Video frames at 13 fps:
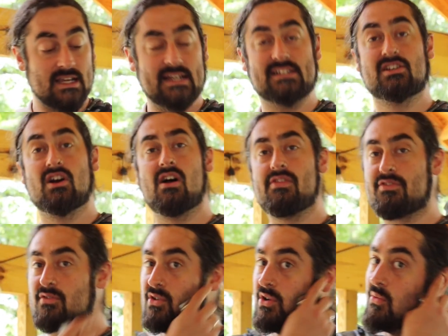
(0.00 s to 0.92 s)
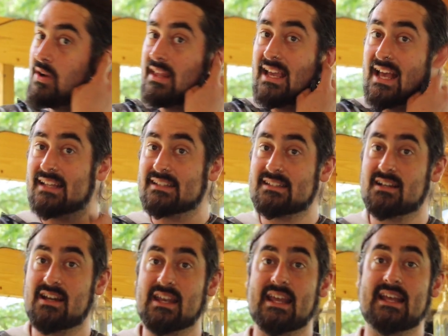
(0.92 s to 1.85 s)
He's gone through, and what he has
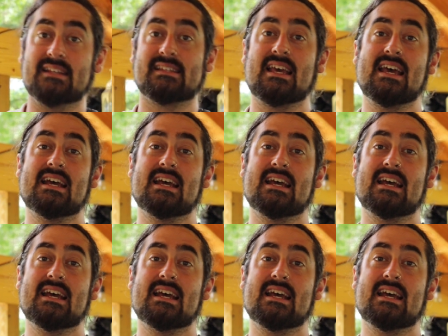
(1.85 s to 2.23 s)
done is